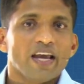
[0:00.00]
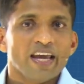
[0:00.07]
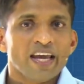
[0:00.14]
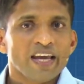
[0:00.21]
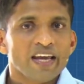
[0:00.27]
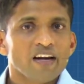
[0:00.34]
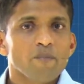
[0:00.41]

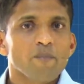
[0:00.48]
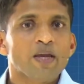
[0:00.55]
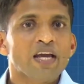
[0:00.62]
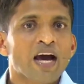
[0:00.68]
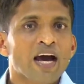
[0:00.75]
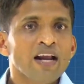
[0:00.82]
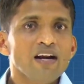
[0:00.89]
A and
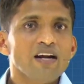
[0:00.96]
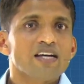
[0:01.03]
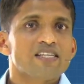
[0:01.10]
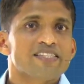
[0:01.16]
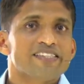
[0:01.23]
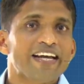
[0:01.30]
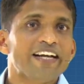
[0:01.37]
B are
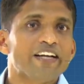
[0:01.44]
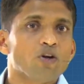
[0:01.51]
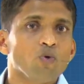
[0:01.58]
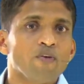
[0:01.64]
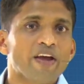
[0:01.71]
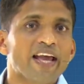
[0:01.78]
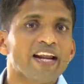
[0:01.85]
said
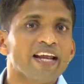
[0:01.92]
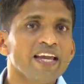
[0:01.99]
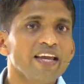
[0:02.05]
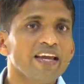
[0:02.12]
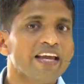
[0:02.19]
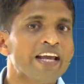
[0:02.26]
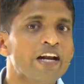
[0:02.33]
to
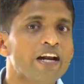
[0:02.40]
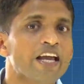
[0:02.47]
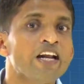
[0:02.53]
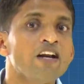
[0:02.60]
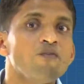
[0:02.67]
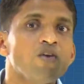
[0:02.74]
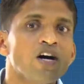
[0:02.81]
vary in
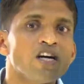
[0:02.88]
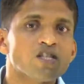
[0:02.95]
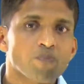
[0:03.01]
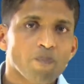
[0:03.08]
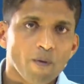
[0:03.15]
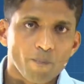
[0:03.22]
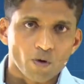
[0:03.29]

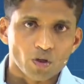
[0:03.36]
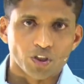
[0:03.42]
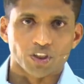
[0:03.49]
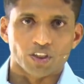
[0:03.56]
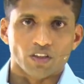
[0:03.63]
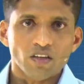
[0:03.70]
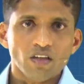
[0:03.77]
inverse
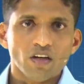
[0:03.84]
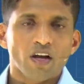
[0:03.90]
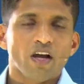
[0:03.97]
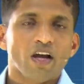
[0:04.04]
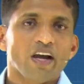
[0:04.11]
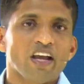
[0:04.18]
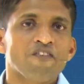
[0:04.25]
proportion
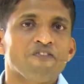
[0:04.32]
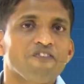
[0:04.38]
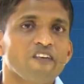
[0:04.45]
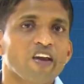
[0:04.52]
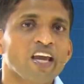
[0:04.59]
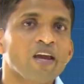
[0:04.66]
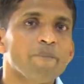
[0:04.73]
if
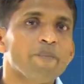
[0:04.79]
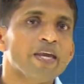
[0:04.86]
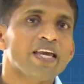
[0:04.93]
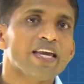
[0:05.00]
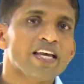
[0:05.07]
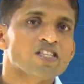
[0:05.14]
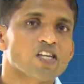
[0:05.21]

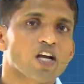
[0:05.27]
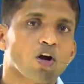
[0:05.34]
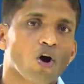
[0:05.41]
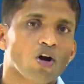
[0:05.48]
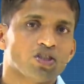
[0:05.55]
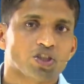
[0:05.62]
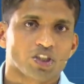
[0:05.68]
AB is a
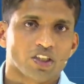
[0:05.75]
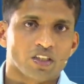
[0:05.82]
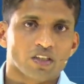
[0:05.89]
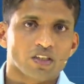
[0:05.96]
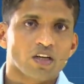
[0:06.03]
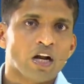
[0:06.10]
constant.